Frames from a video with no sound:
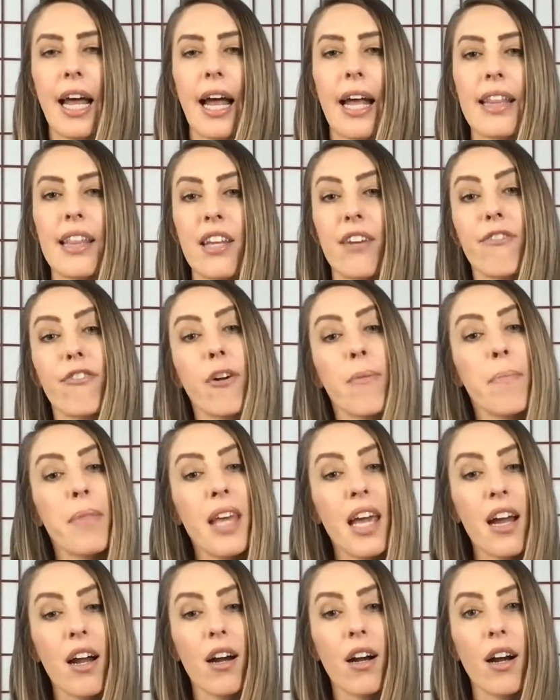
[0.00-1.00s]
And then from
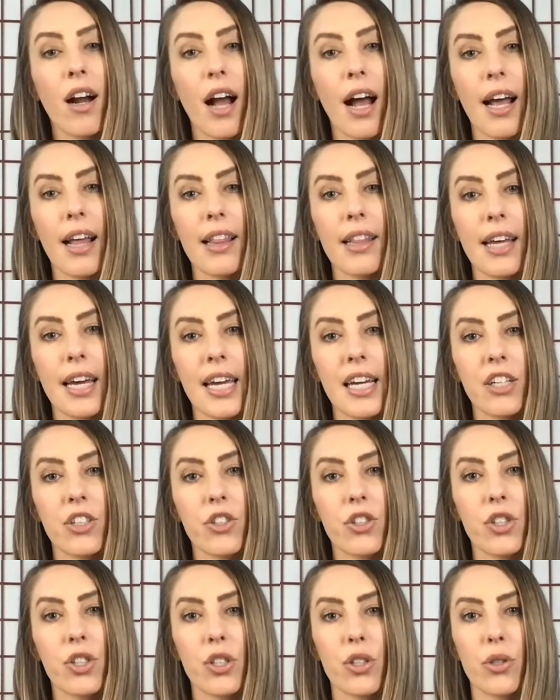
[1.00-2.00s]
there, I like
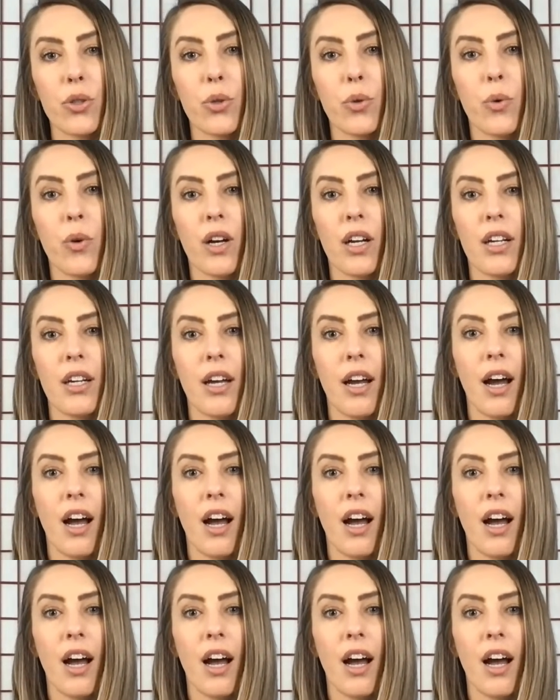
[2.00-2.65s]
to